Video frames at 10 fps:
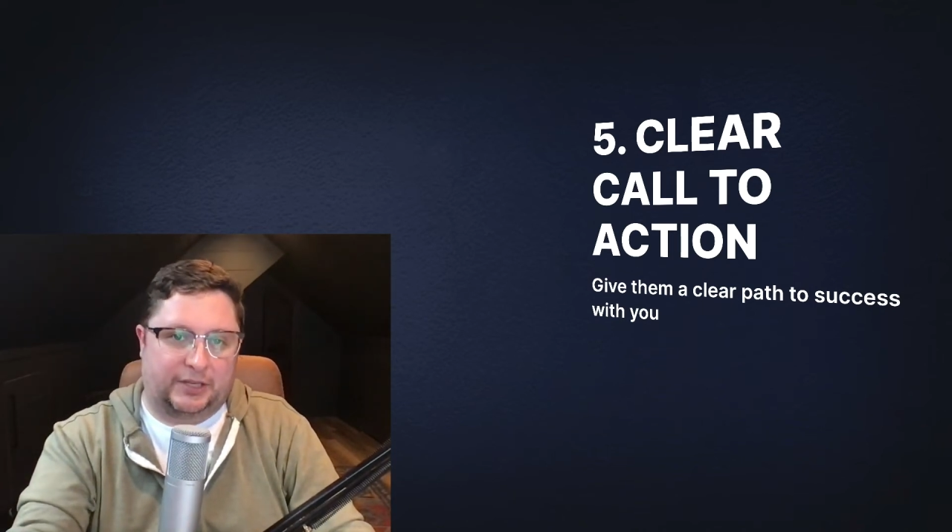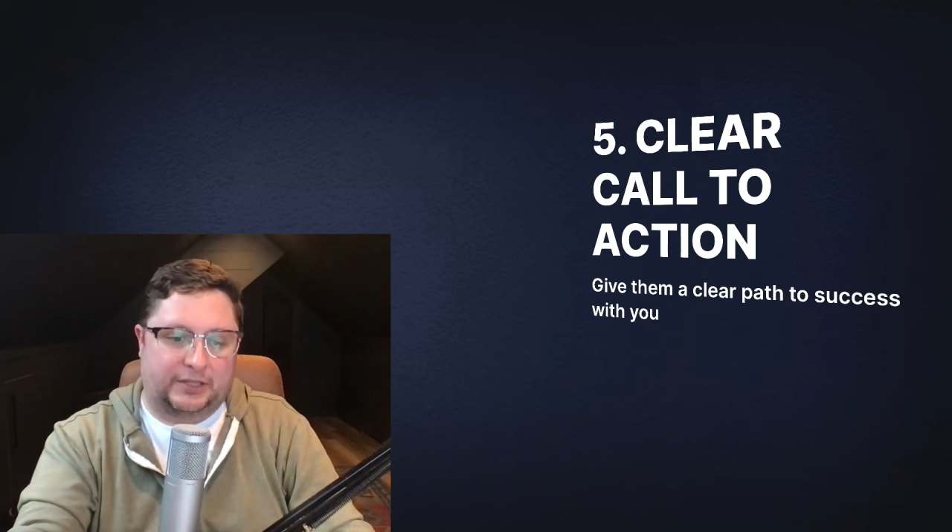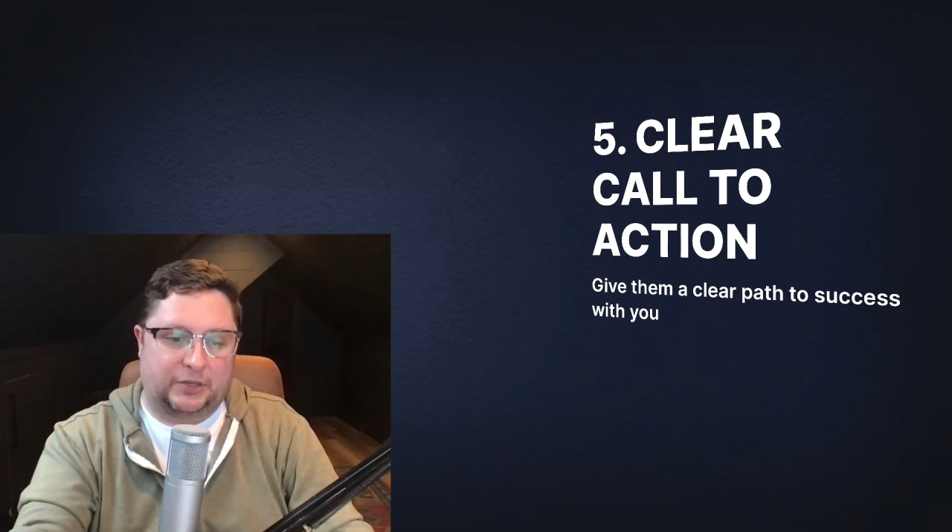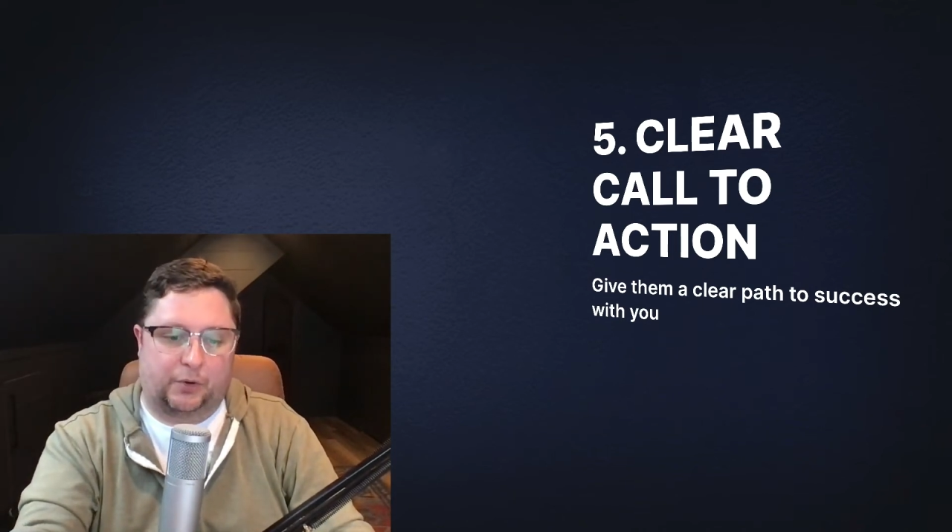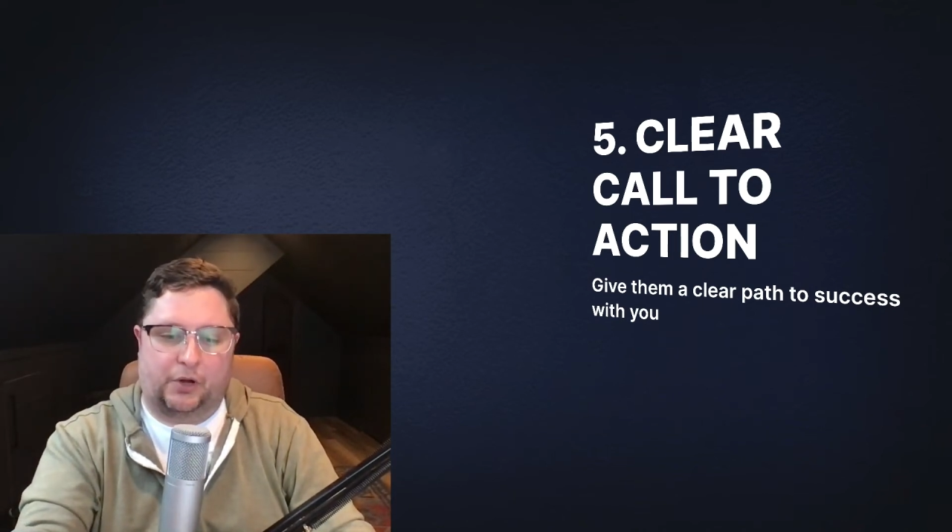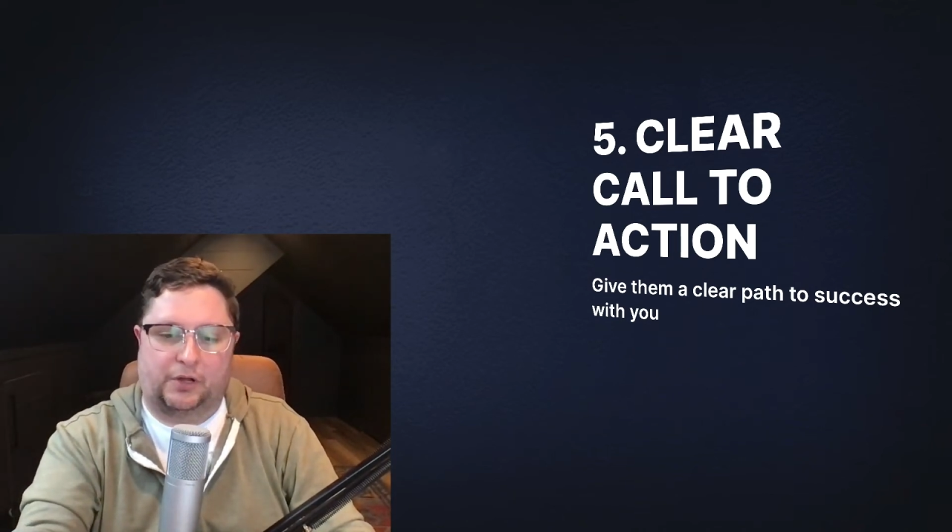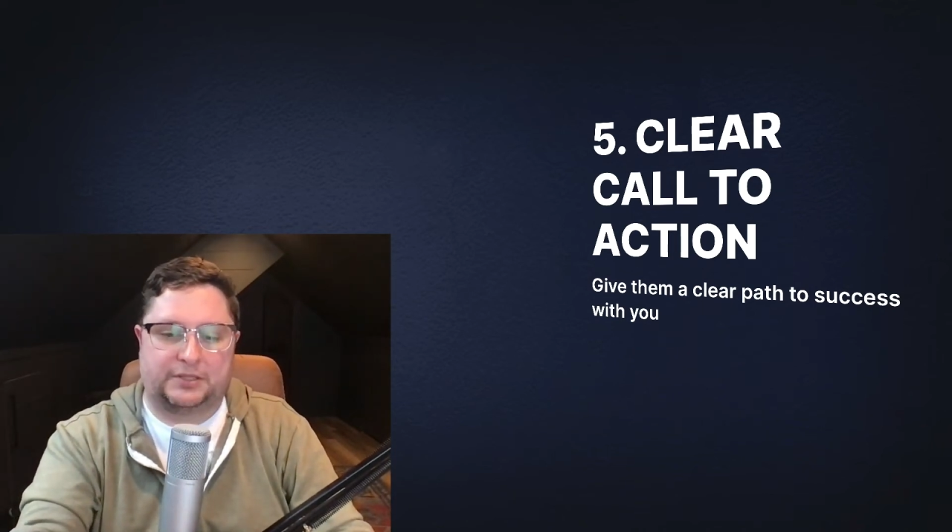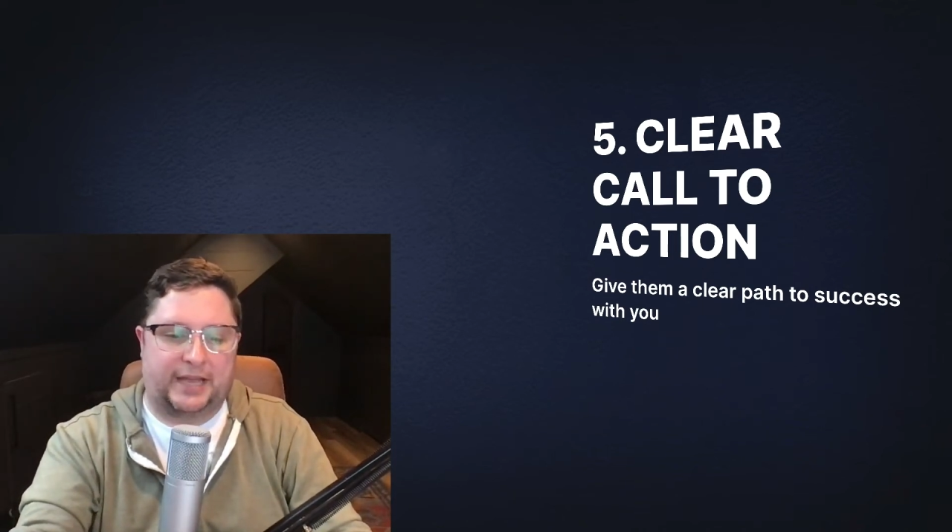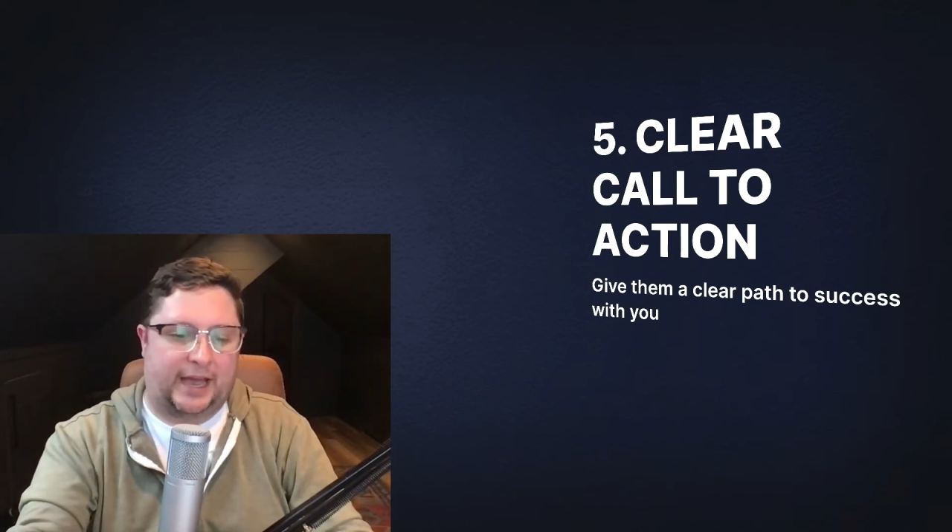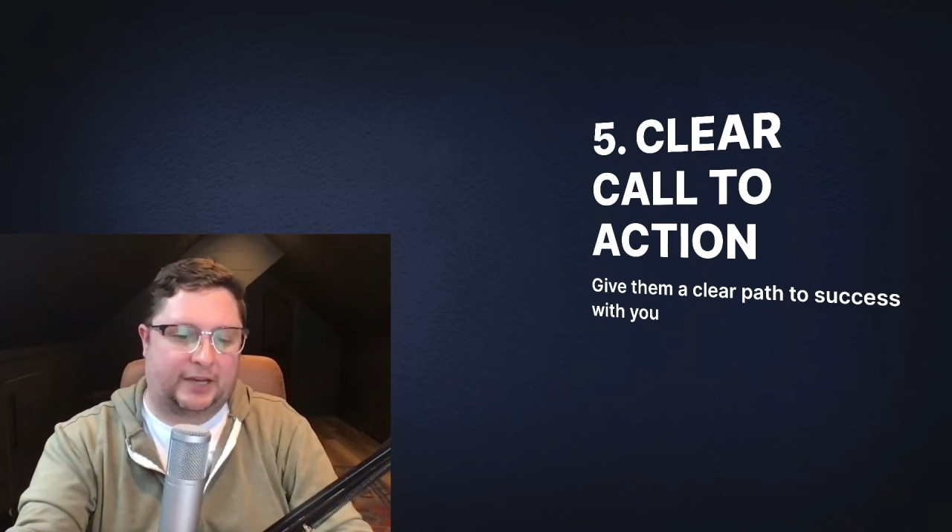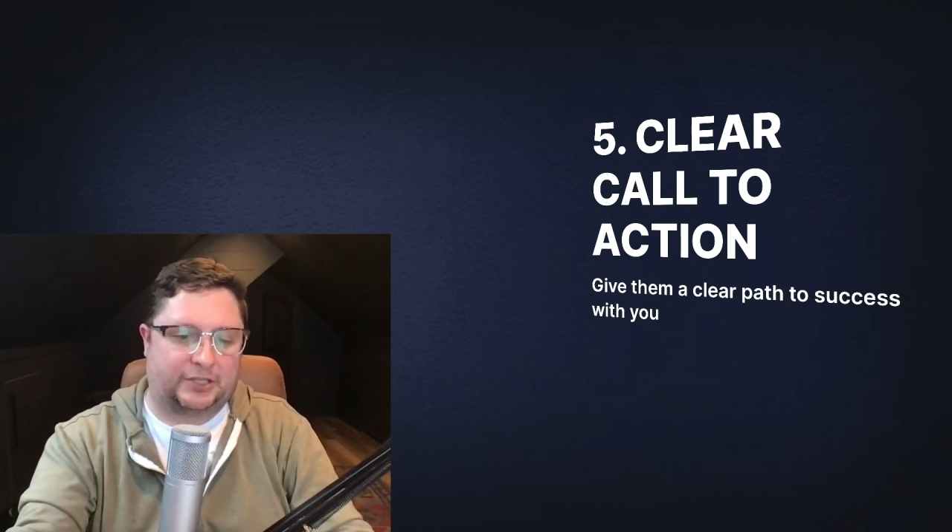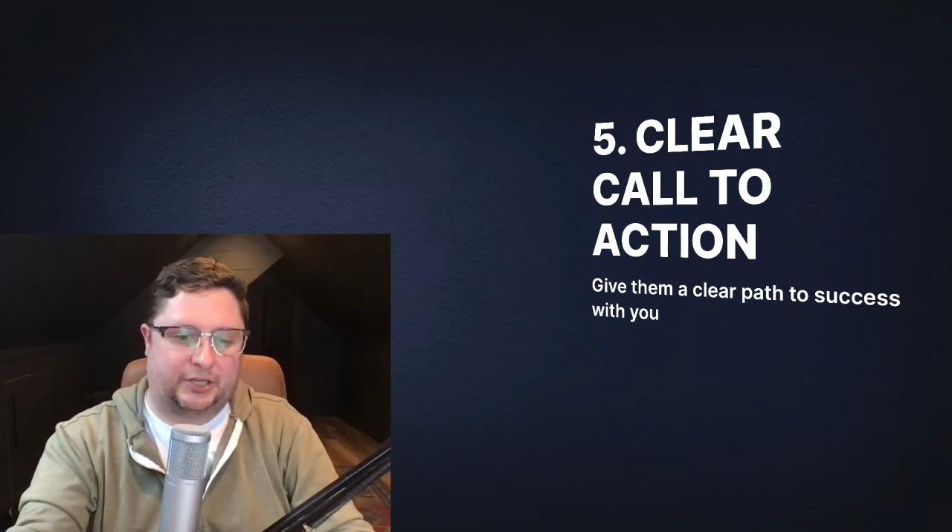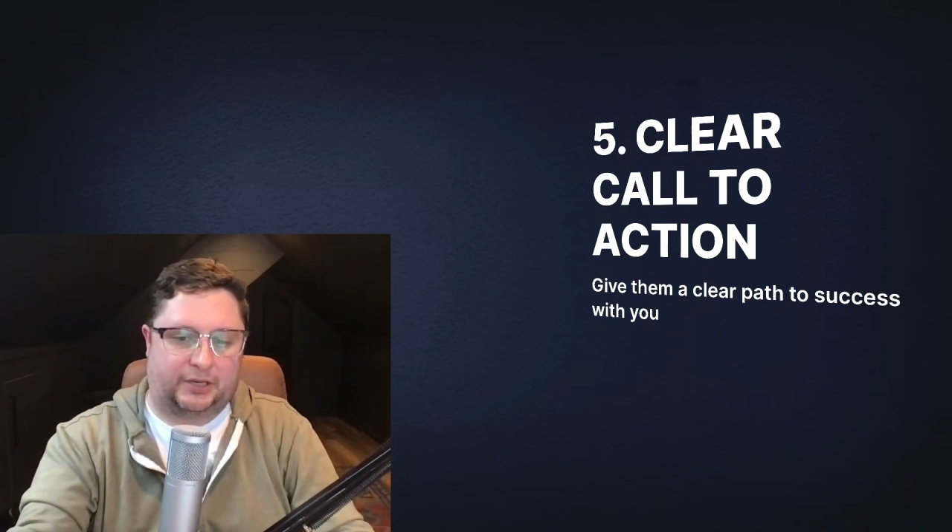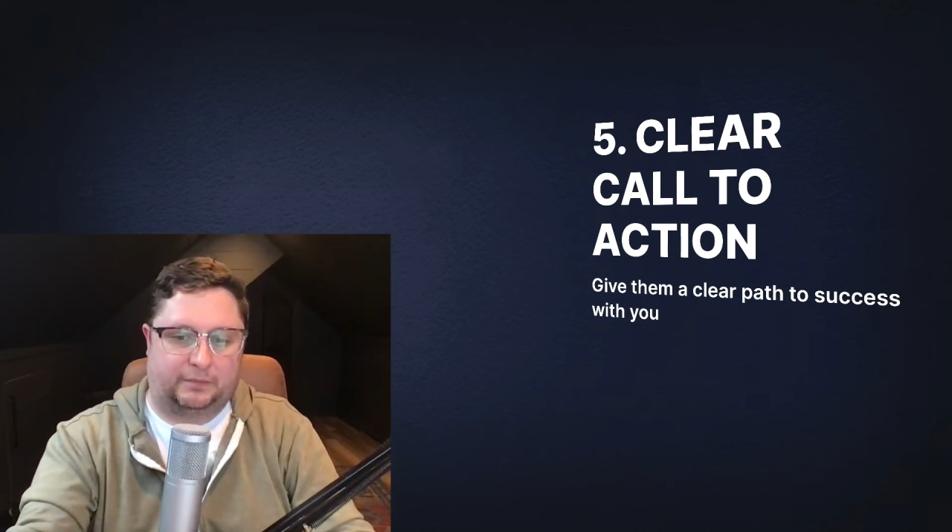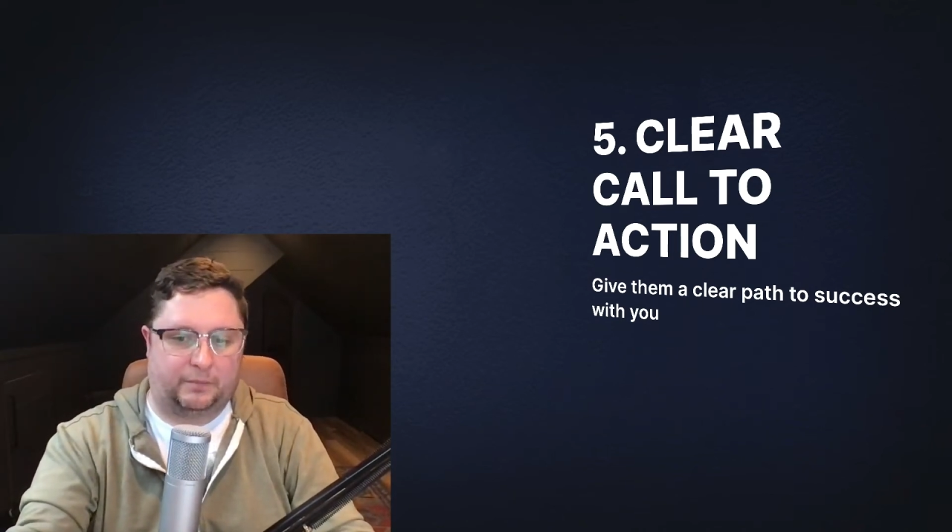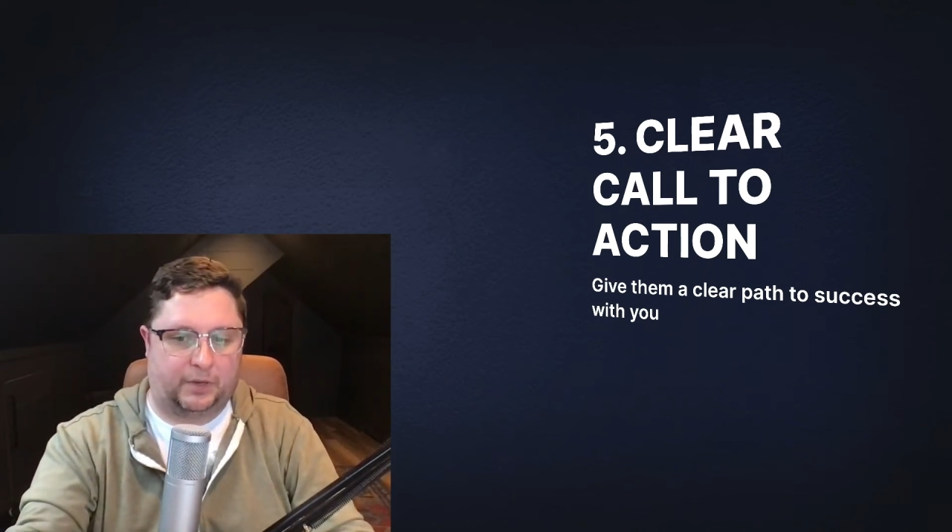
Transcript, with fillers: And so calls to action